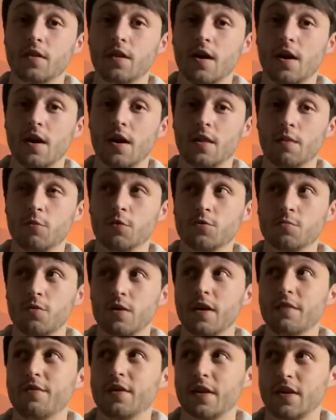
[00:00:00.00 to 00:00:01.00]
the most
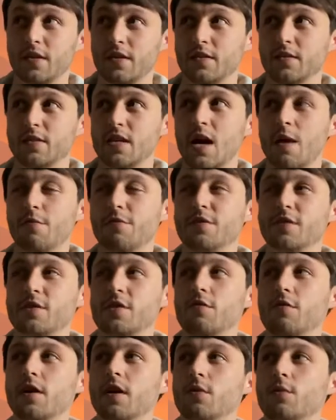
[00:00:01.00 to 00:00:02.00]
prolific time of his
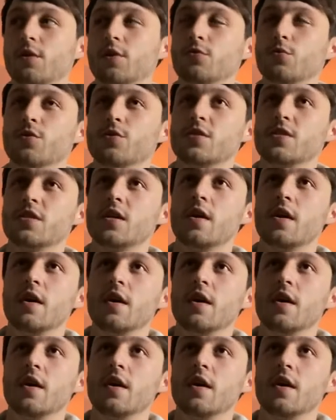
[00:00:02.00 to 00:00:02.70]
career, which was